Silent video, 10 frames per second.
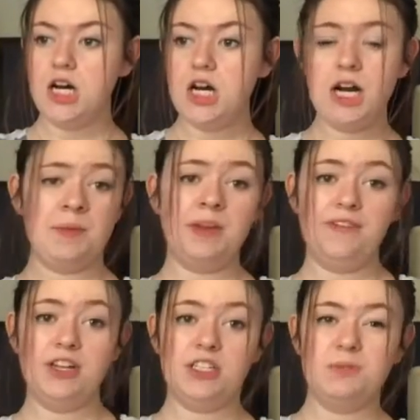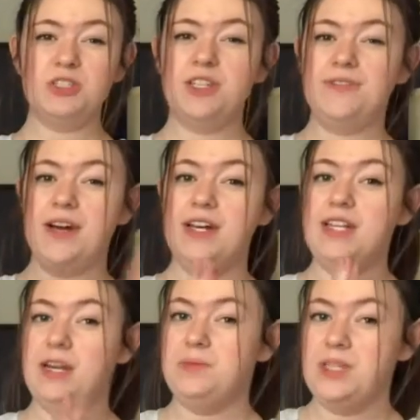I'm gonna figure this bookshelf out and
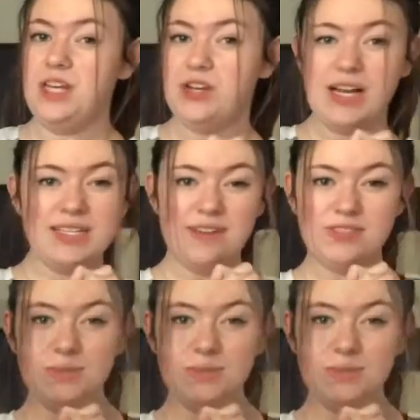then update you guys afterwards.